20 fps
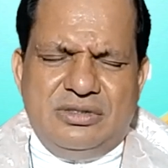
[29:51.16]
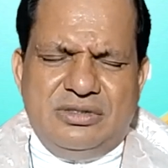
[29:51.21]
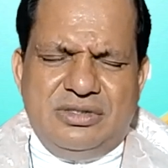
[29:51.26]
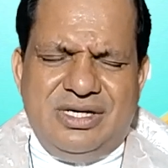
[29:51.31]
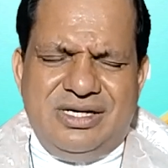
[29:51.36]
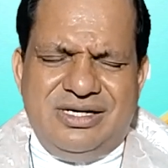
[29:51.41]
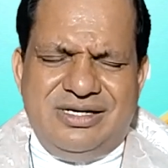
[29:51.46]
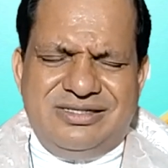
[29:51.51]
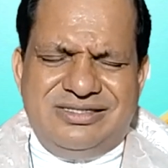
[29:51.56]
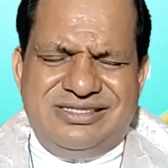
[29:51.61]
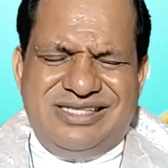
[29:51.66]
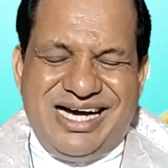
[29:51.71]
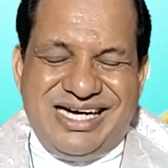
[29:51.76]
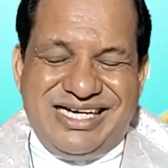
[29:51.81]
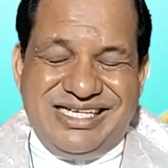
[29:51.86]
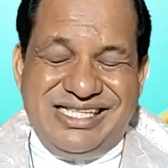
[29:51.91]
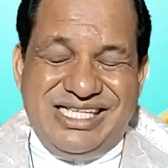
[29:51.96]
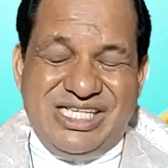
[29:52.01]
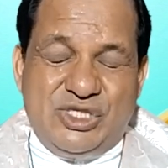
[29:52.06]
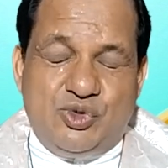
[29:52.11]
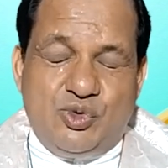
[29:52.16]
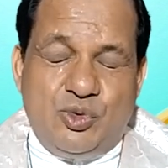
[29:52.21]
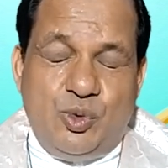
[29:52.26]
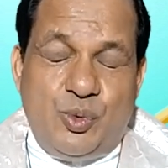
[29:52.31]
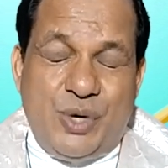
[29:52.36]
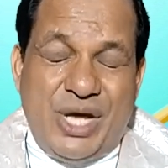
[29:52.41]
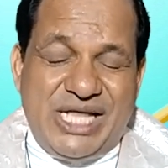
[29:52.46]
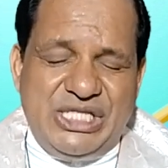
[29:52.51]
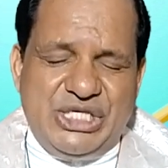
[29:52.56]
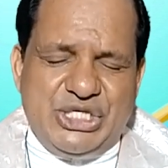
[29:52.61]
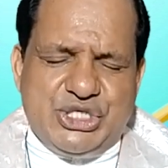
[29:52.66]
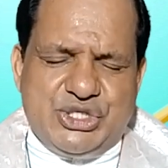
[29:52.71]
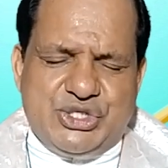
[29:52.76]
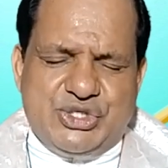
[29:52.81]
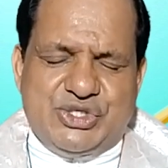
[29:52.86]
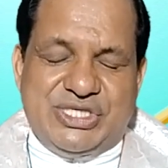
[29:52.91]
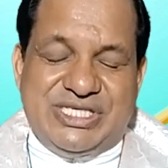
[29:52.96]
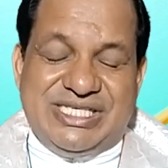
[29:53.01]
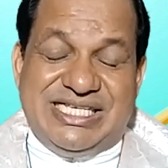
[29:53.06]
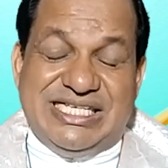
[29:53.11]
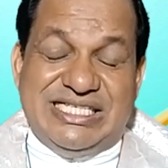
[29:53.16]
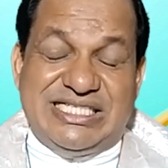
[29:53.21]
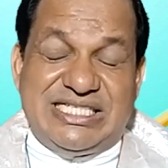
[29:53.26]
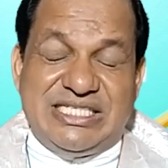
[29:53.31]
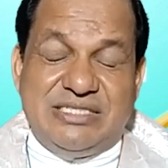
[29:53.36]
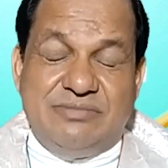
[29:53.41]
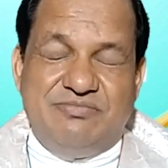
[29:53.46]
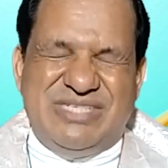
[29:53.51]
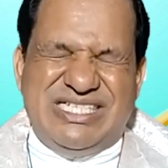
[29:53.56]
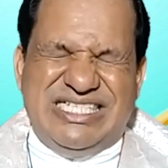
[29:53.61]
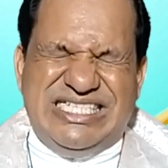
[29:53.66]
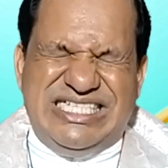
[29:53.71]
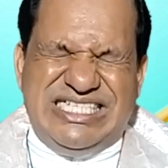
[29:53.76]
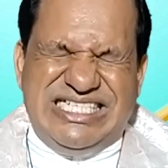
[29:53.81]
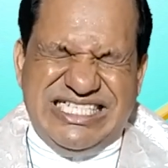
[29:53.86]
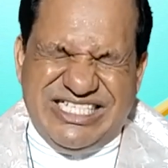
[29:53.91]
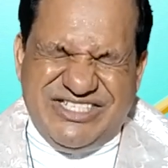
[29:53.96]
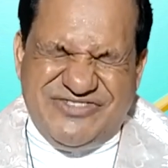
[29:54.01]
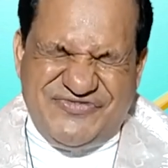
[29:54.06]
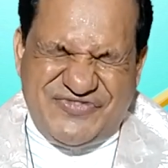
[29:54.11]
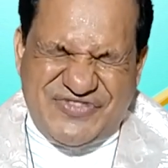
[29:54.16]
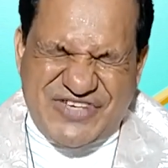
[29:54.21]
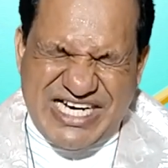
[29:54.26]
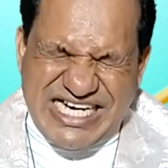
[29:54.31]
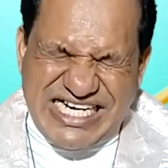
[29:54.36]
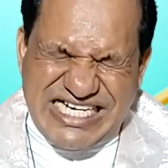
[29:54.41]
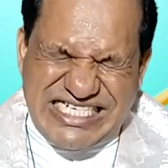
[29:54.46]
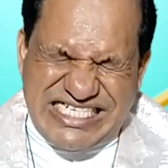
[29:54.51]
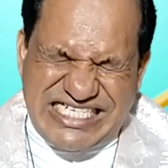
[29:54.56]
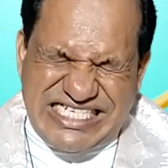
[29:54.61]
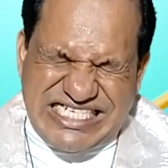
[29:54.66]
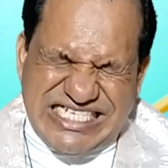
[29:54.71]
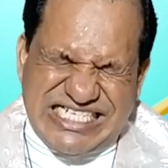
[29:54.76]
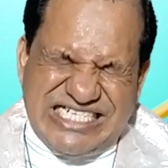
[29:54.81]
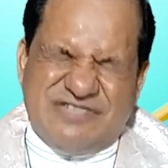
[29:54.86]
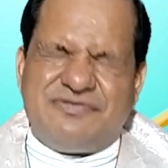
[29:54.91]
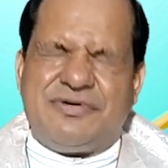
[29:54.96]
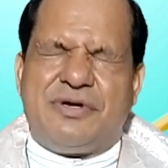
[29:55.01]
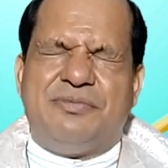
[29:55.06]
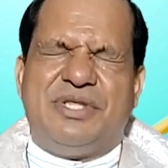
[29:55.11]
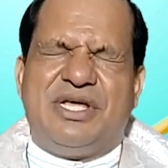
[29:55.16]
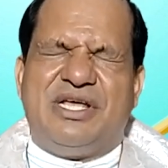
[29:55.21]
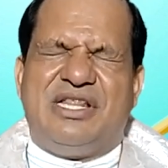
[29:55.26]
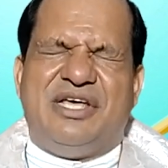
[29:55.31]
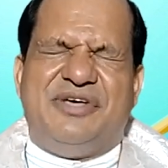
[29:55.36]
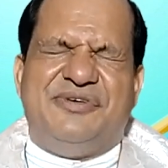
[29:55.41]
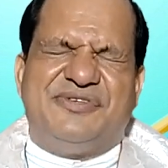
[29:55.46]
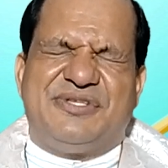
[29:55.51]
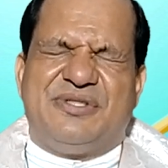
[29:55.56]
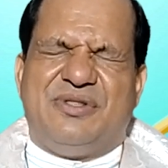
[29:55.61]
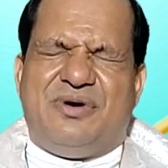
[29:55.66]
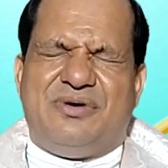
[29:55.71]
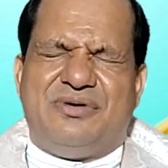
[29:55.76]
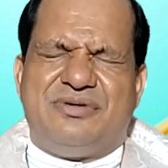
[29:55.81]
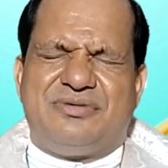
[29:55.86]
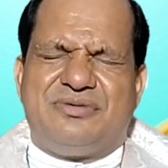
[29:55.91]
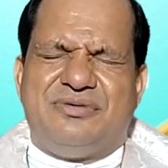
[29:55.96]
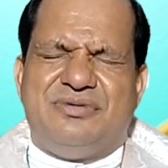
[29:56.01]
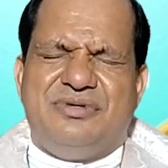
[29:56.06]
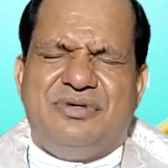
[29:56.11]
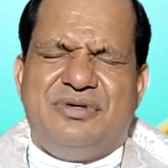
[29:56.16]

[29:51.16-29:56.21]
The darkness will vanish. Satan be defeated from their lives, Lord.